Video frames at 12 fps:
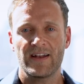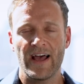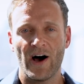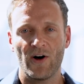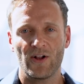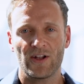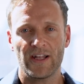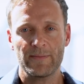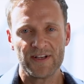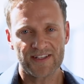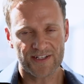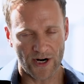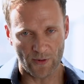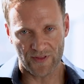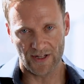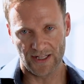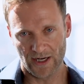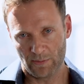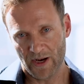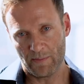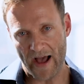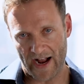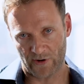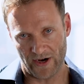Now, let me start with a little bit
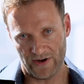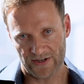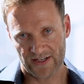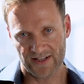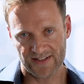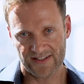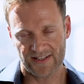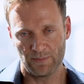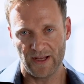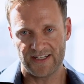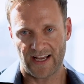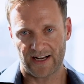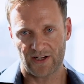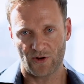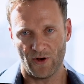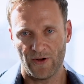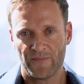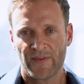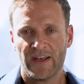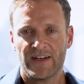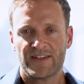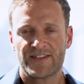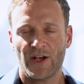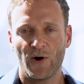of background because this is a bit technical.
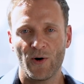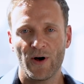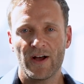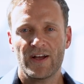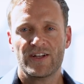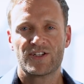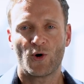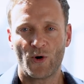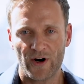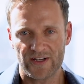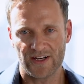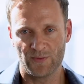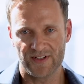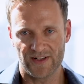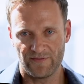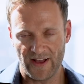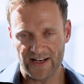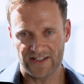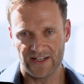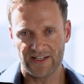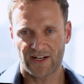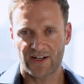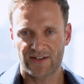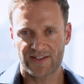So torrenting was invented
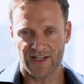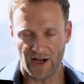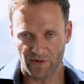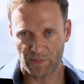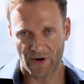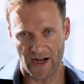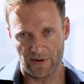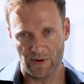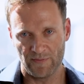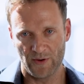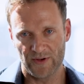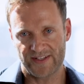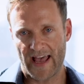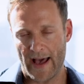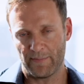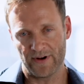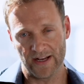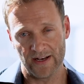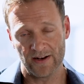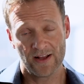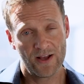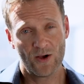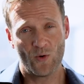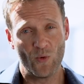to solve a problem that was happening
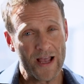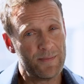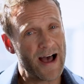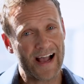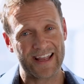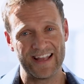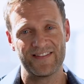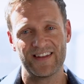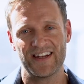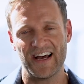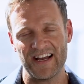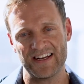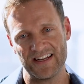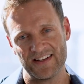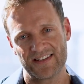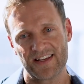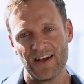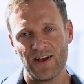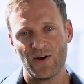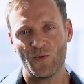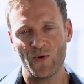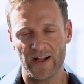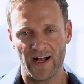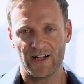way back in the 90s
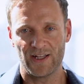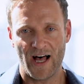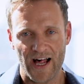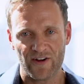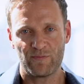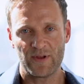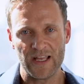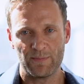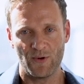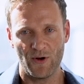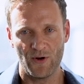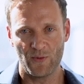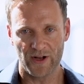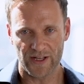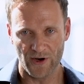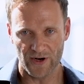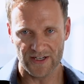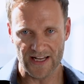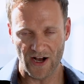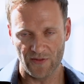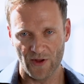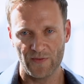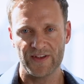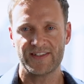when a lot of people would go to
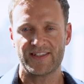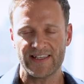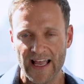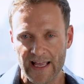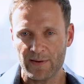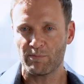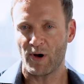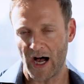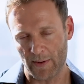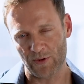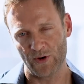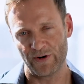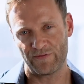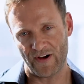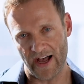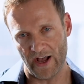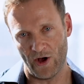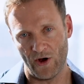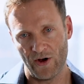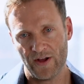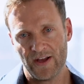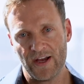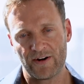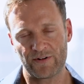download the same popular file
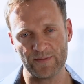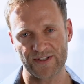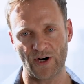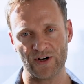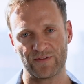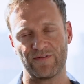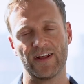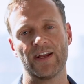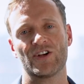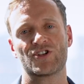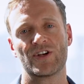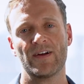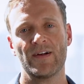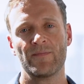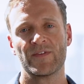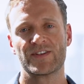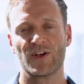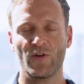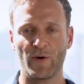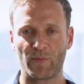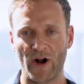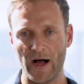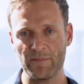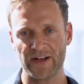from start to finish. So the
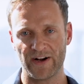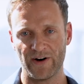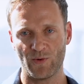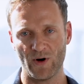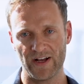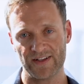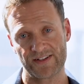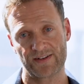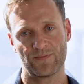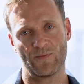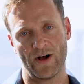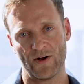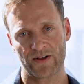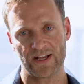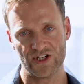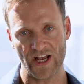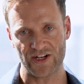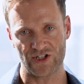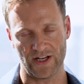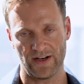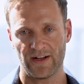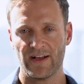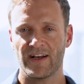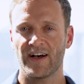problem here was, well,
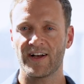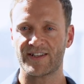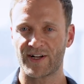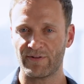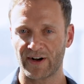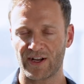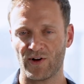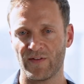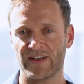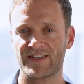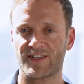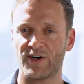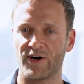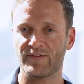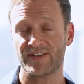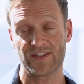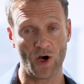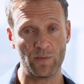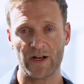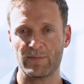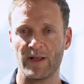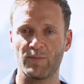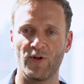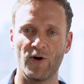congestion. A server can only serve so many
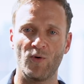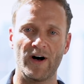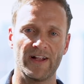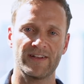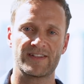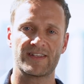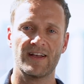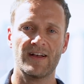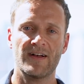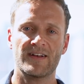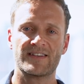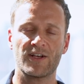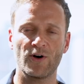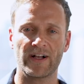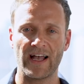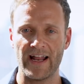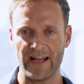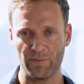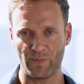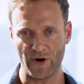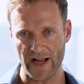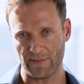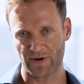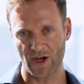people at once. So a guy named
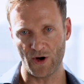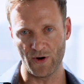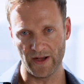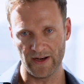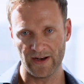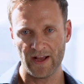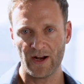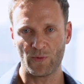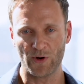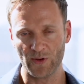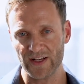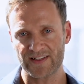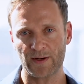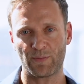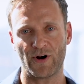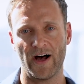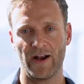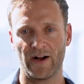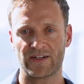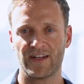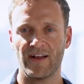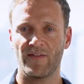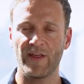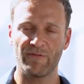Bram Cohen released a product
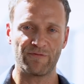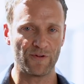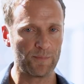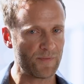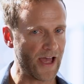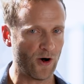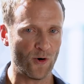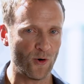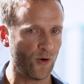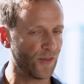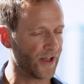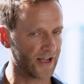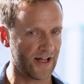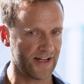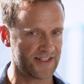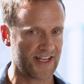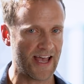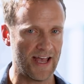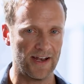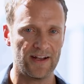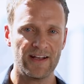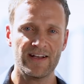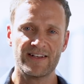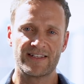that flipped that whole thing on its head.
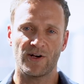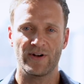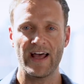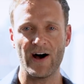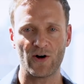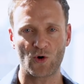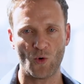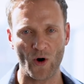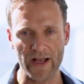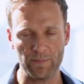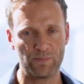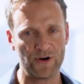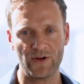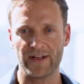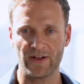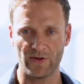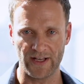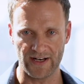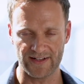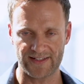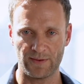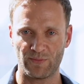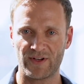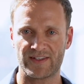So now, quite brilliantly in its
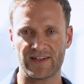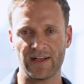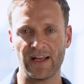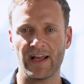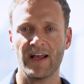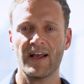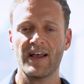simplicity,